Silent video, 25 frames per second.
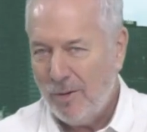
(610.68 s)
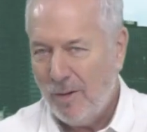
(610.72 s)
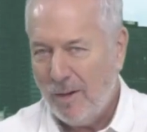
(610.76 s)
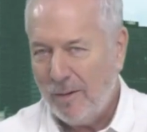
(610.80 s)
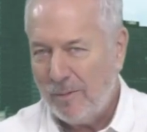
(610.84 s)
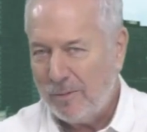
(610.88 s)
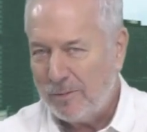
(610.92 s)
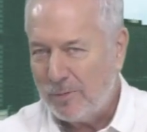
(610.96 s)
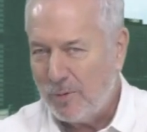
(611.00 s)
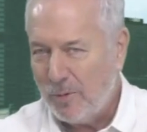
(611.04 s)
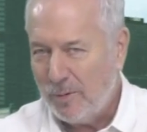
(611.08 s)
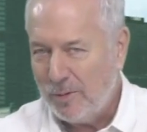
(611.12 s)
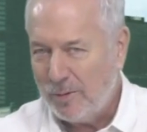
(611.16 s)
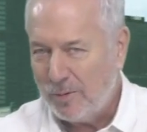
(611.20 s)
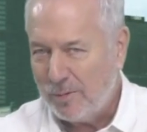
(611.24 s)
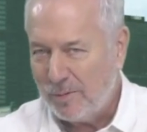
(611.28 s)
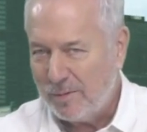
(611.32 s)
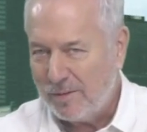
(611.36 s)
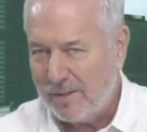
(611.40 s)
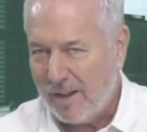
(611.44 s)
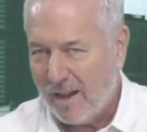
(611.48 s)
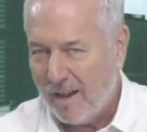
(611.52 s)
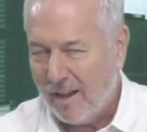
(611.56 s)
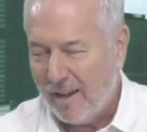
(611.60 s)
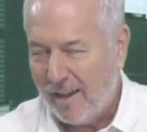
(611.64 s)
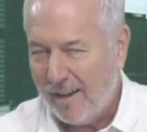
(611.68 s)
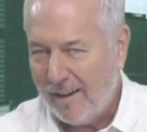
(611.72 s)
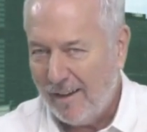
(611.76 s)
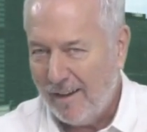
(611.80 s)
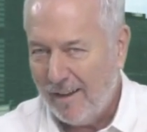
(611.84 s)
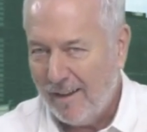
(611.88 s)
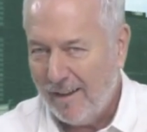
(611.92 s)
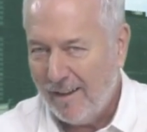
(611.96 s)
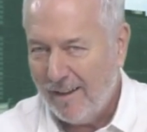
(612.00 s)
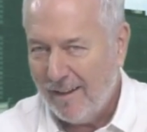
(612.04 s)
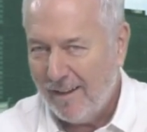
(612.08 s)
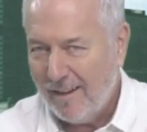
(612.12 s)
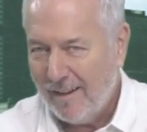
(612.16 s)
was going to resign?
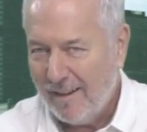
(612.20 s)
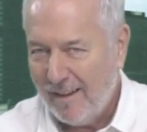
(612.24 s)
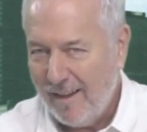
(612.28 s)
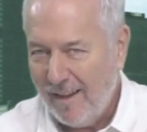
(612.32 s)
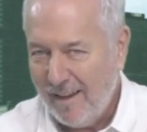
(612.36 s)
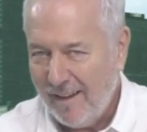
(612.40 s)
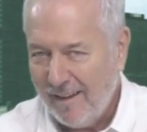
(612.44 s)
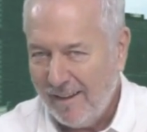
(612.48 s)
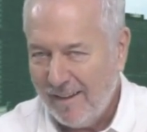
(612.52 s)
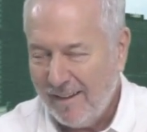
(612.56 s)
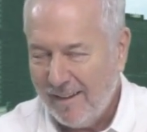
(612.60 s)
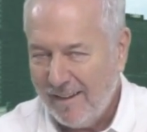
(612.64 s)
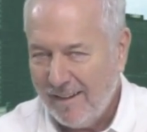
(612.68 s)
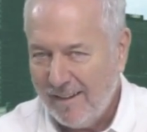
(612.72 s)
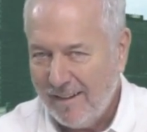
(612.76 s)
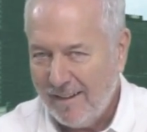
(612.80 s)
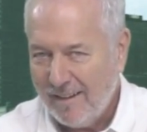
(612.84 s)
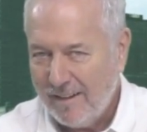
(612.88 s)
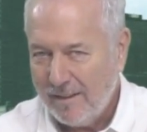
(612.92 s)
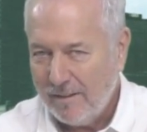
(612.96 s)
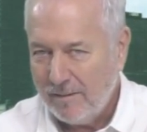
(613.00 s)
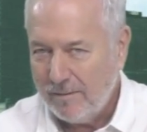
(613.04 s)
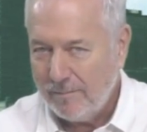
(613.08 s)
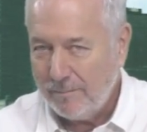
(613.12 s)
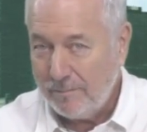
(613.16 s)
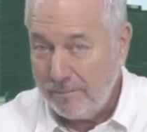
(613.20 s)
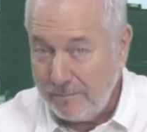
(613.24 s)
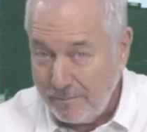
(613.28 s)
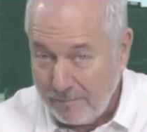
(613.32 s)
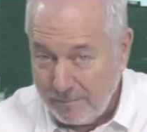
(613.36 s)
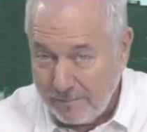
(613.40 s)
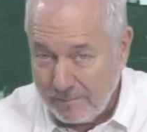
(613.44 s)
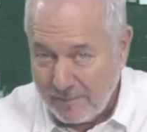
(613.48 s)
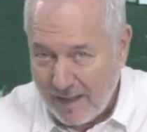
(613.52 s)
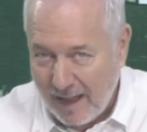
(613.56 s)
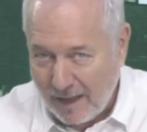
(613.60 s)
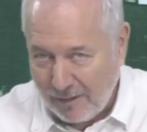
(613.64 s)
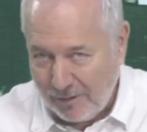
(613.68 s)
Huh?
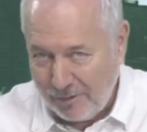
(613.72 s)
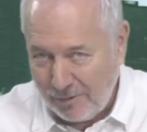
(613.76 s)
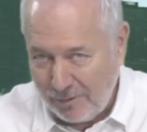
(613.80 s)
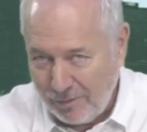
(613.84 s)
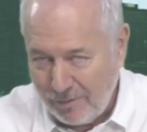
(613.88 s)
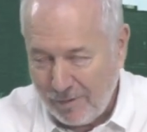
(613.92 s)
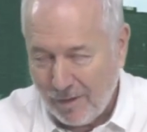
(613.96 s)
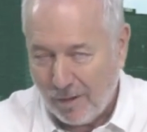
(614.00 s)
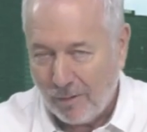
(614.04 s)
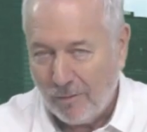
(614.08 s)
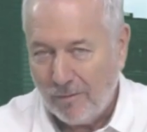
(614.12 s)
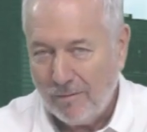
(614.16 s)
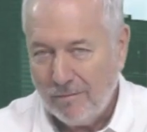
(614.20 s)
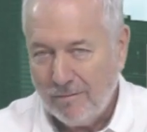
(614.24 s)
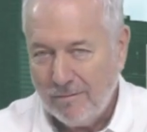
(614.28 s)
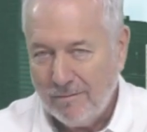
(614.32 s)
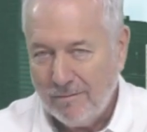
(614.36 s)
How did you know?